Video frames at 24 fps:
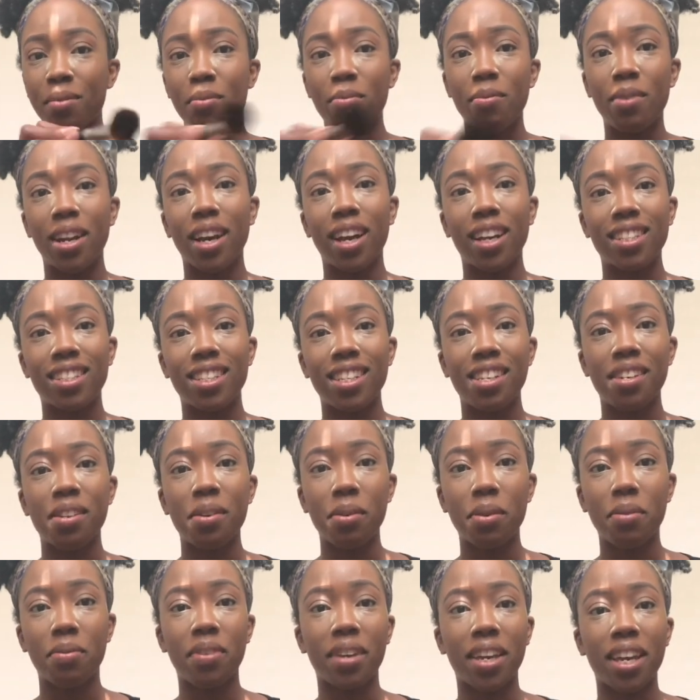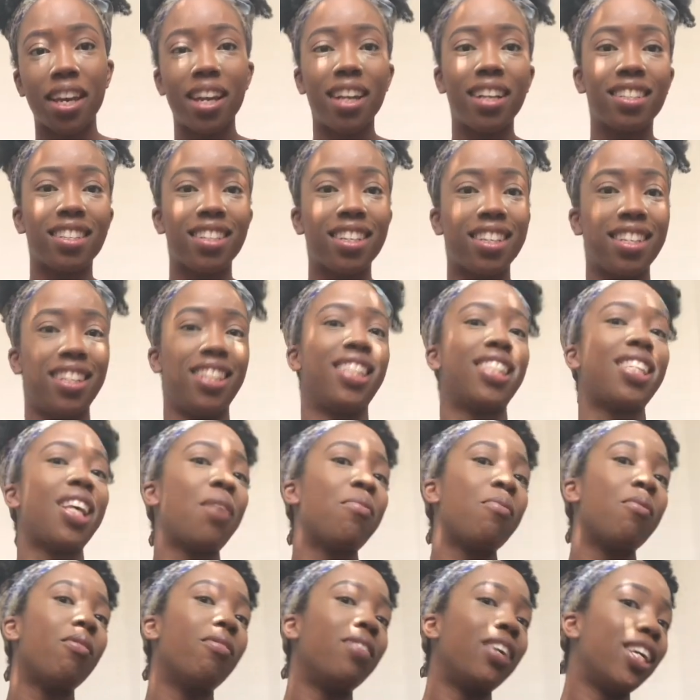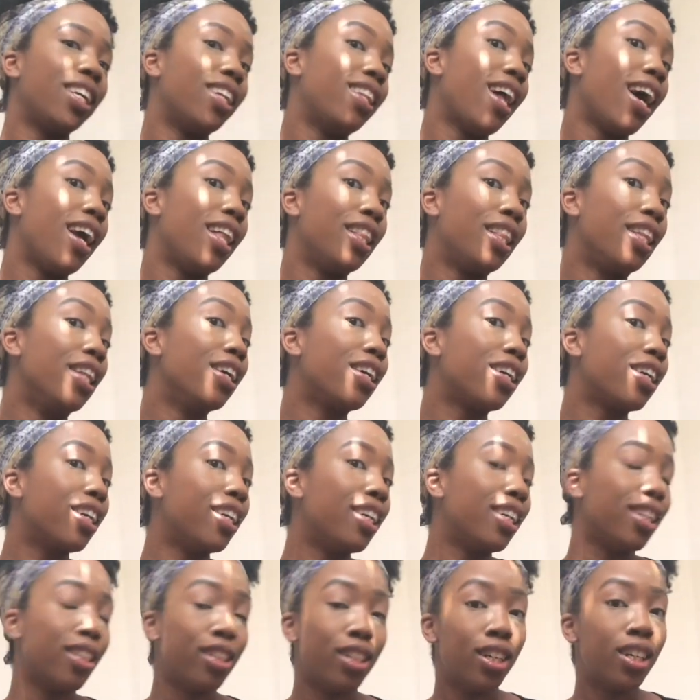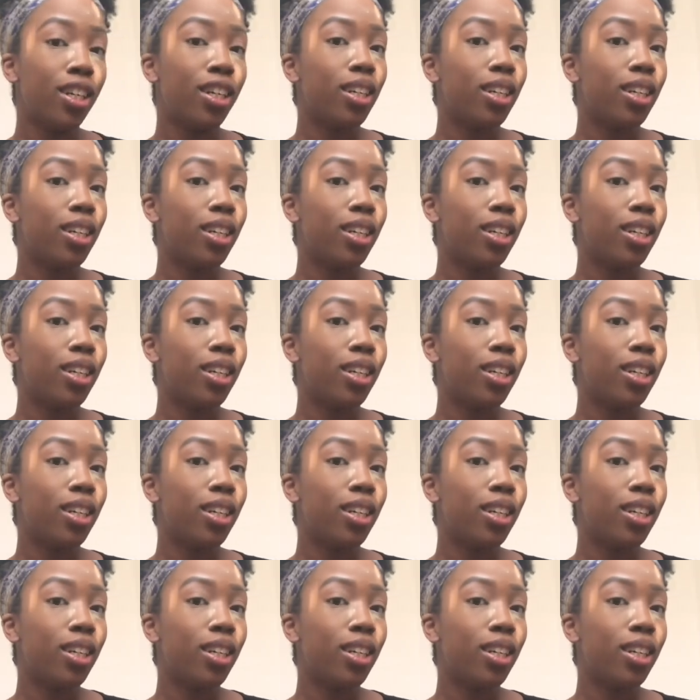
when I see notifications, I'm over here like looking,